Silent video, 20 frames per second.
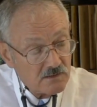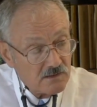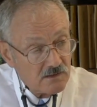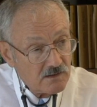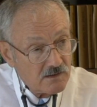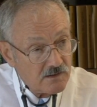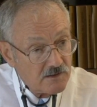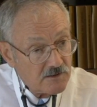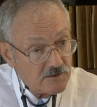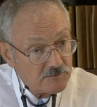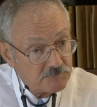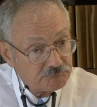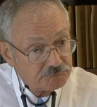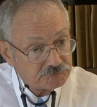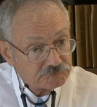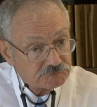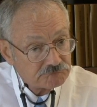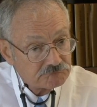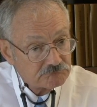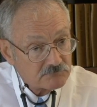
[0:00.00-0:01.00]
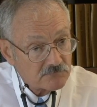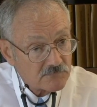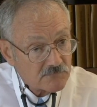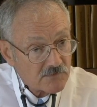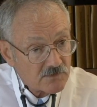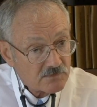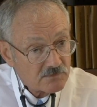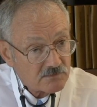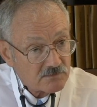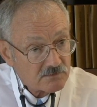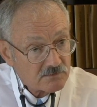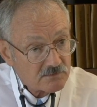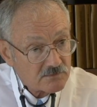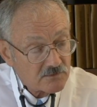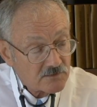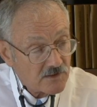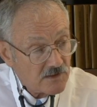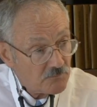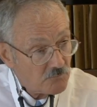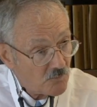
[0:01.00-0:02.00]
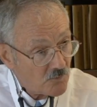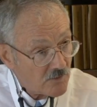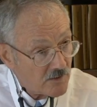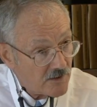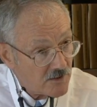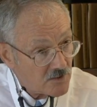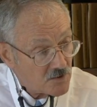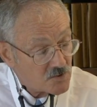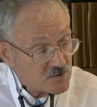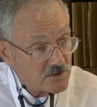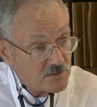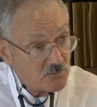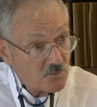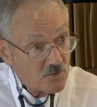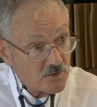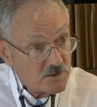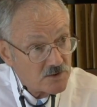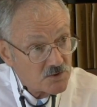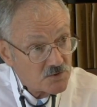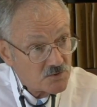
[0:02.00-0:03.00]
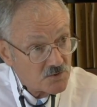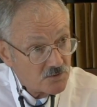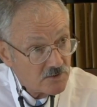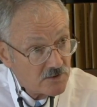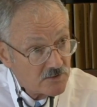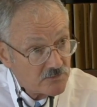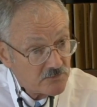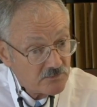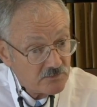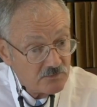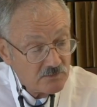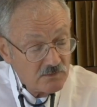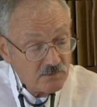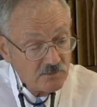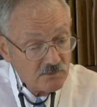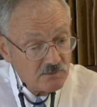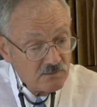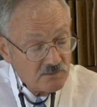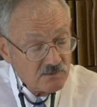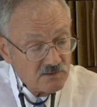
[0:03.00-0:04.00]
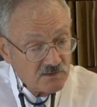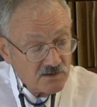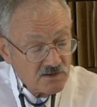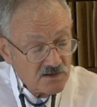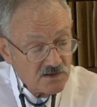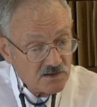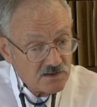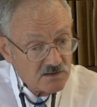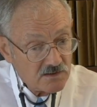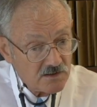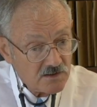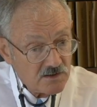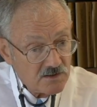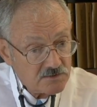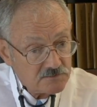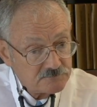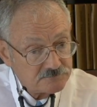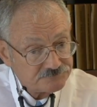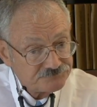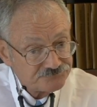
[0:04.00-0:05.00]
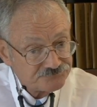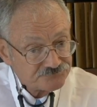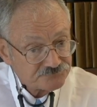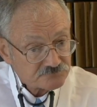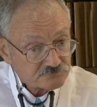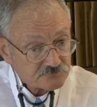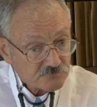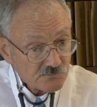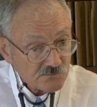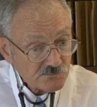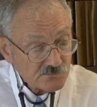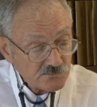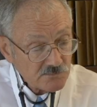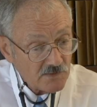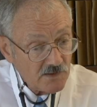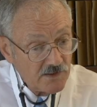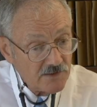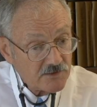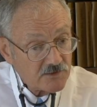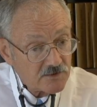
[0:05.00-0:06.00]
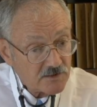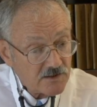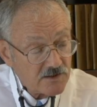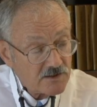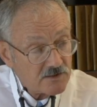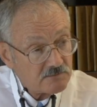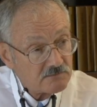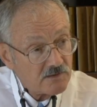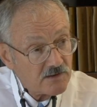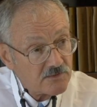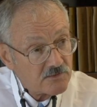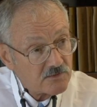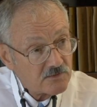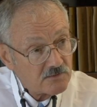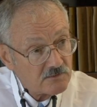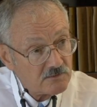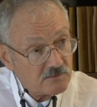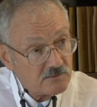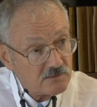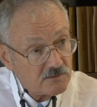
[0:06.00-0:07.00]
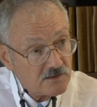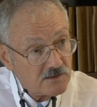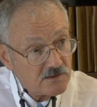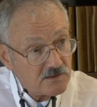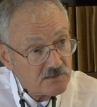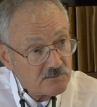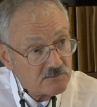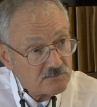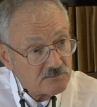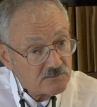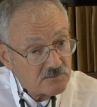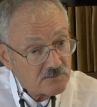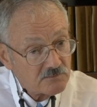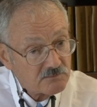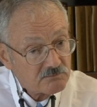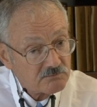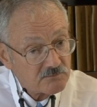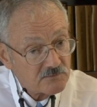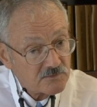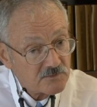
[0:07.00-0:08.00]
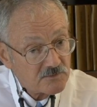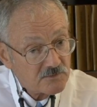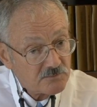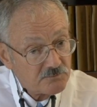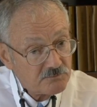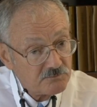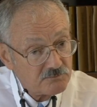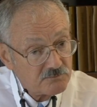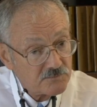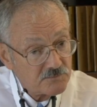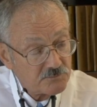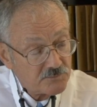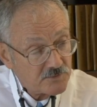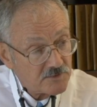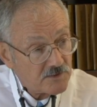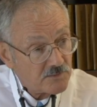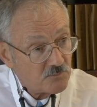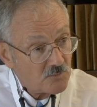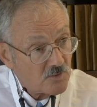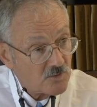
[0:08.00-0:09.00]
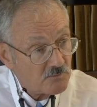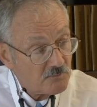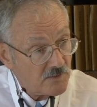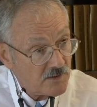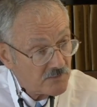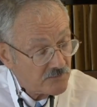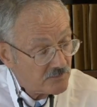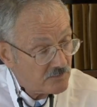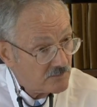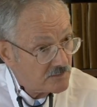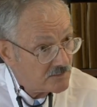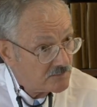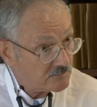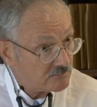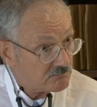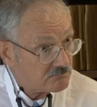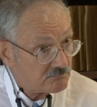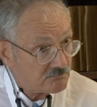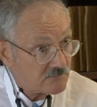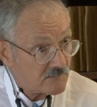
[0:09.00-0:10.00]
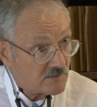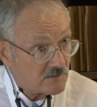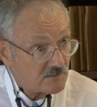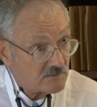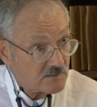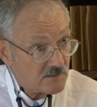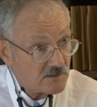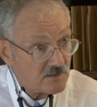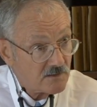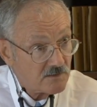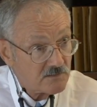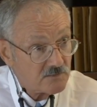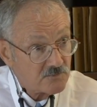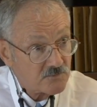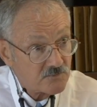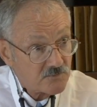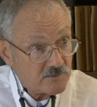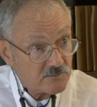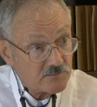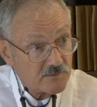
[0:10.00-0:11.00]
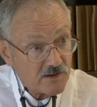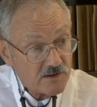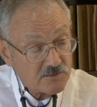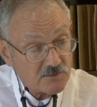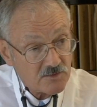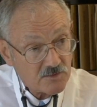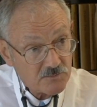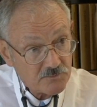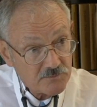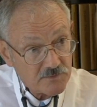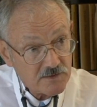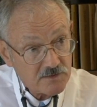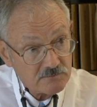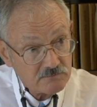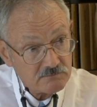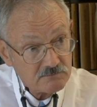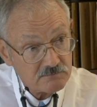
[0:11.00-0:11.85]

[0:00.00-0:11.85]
Um, they get more energy, more endurance, and um, I think you get it. I think you'll uh, you'll you'll put on more muscle and and uh, trim down a little bit.